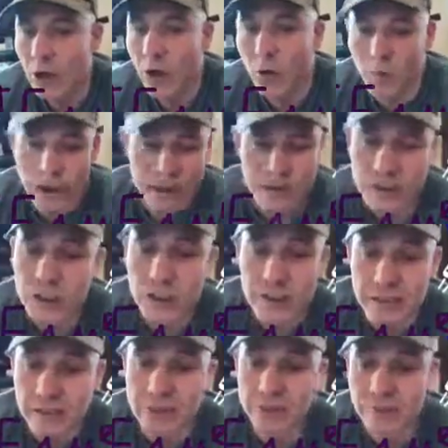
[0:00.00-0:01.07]
who averaged
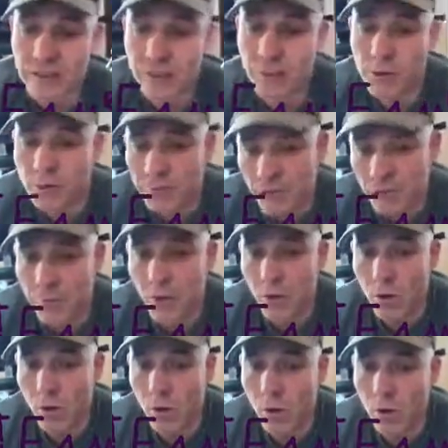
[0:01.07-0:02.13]
a triple
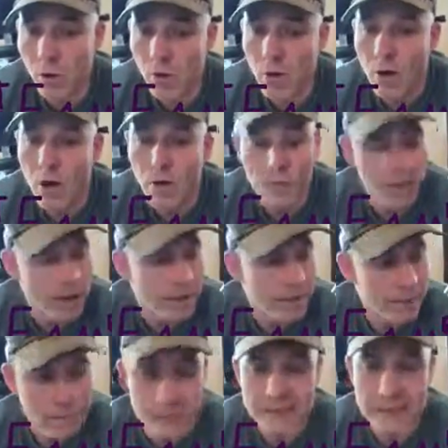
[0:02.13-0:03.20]
double um,
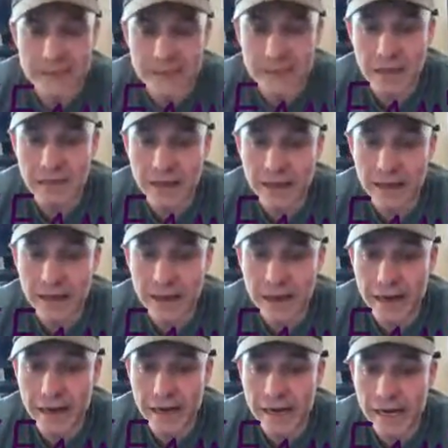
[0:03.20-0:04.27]
during his
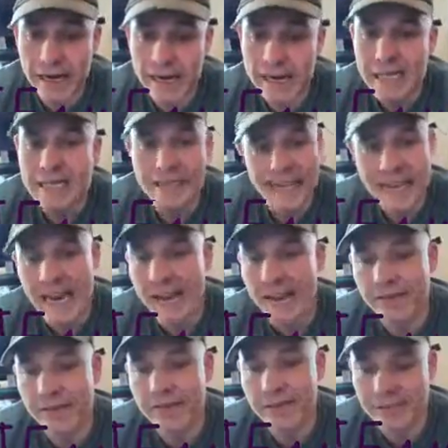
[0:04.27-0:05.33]
career. They
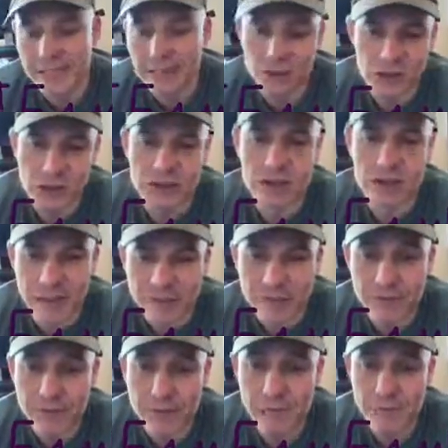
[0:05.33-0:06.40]
gave the Celtics a run
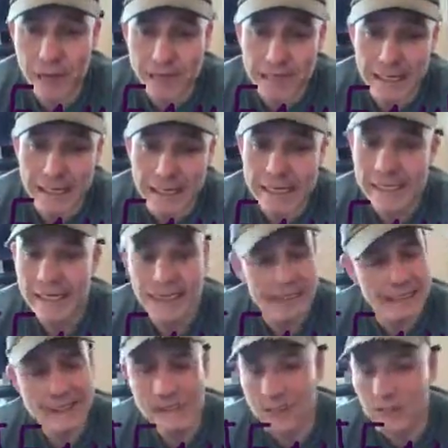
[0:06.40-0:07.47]
for their money in the
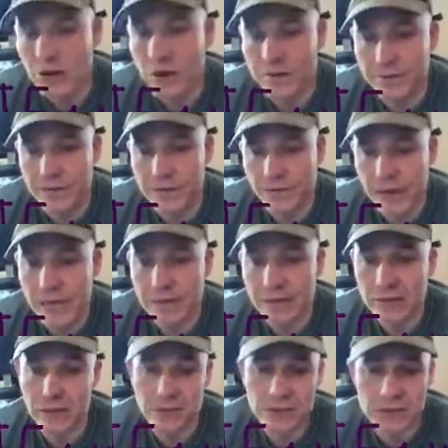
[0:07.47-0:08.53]
Eastern Conference
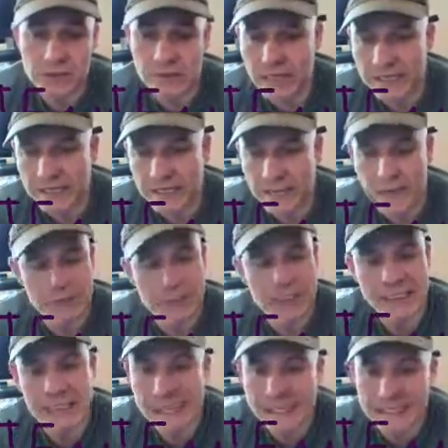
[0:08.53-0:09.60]
Finals a few times in
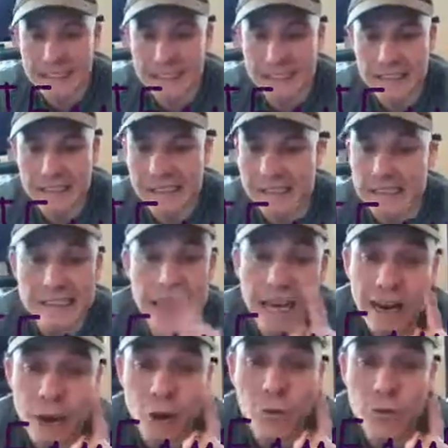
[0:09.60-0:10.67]
the 1960s, and
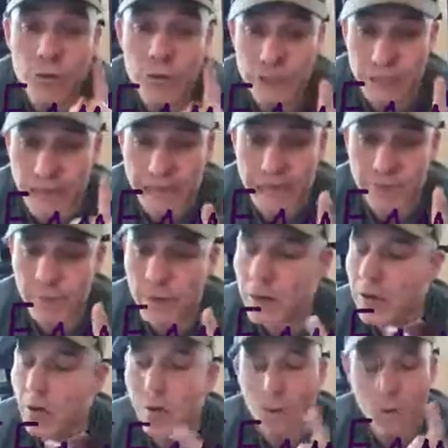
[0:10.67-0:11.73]
they almost came
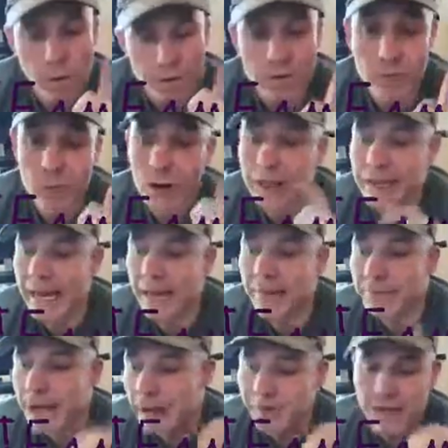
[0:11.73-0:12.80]
within one game
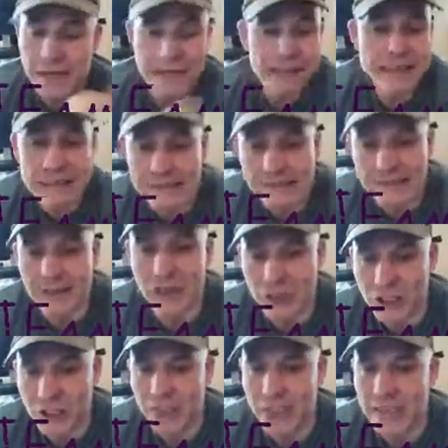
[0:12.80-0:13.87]
of ending the
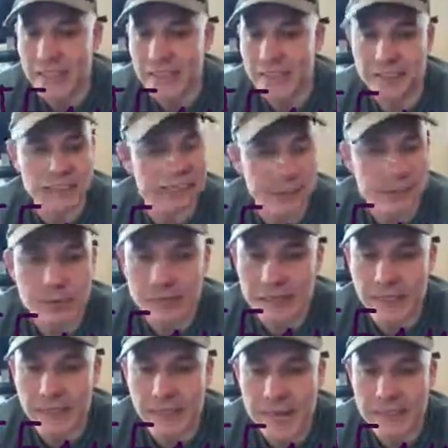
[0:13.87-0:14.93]
Celtics dynasty. That's pretty
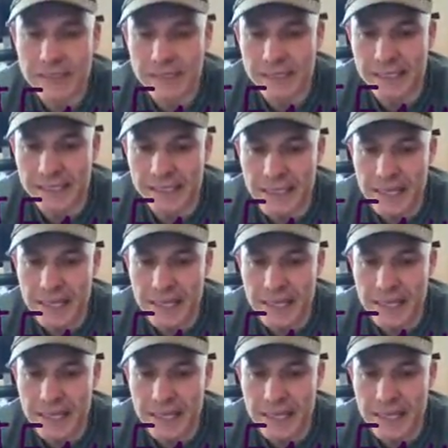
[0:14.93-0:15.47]
amazing.